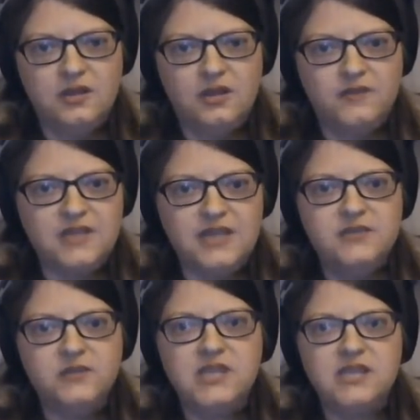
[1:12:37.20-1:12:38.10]
of
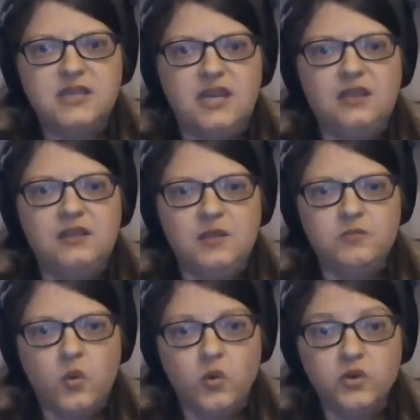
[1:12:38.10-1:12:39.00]
scientific testing, the
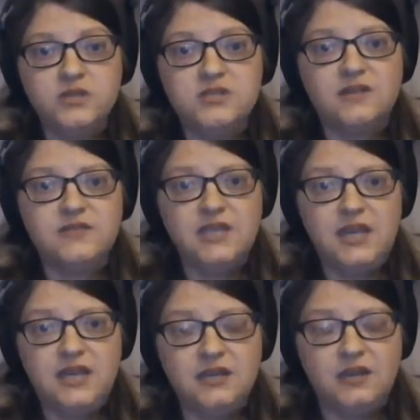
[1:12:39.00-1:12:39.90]
importance of
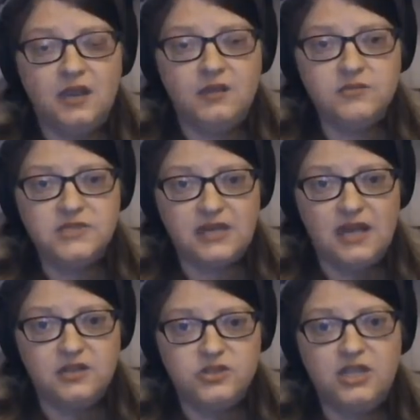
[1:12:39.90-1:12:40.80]
DNA
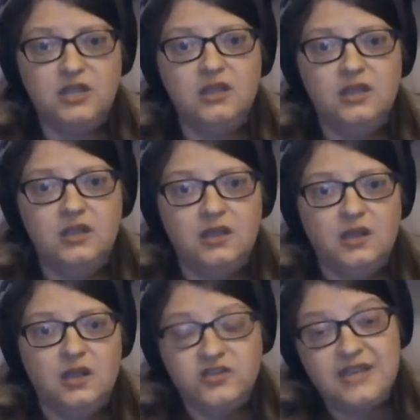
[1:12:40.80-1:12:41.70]
technology
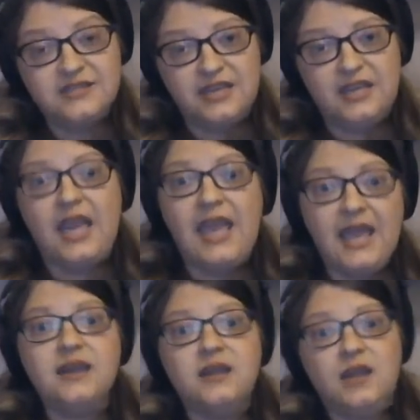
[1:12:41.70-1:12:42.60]
or testing,
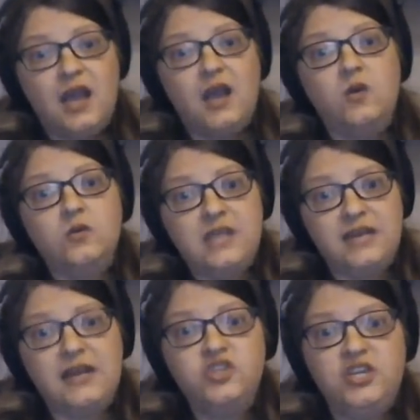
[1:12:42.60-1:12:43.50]
and how
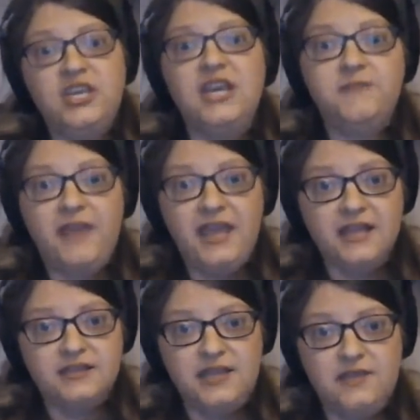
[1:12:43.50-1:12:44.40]
technology can
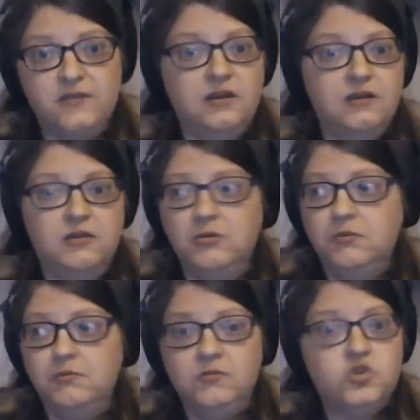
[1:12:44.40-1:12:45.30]
advance. Even
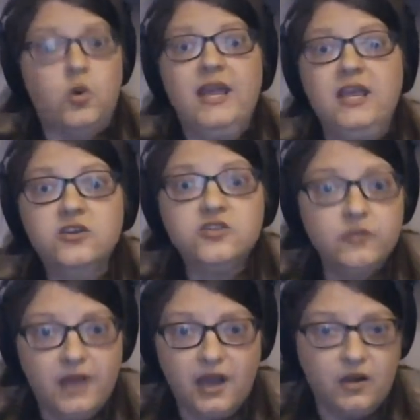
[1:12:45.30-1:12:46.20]
20 years
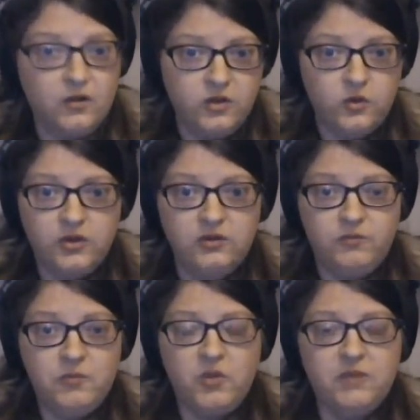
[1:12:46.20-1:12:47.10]
from now,
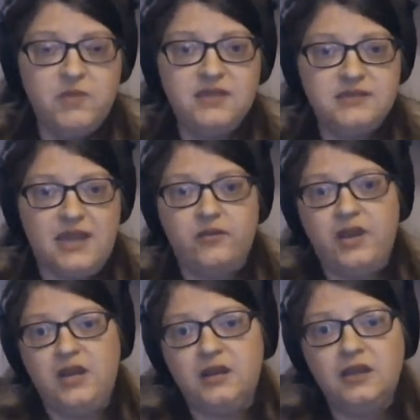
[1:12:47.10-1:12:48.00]
people can be
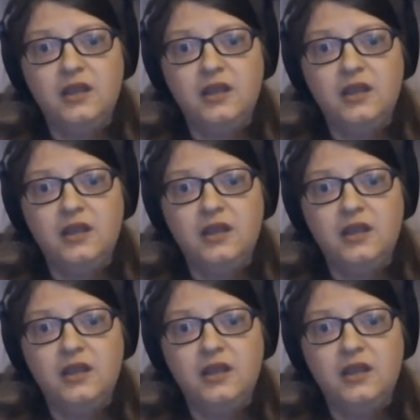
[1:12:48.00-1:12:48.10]
exonerated.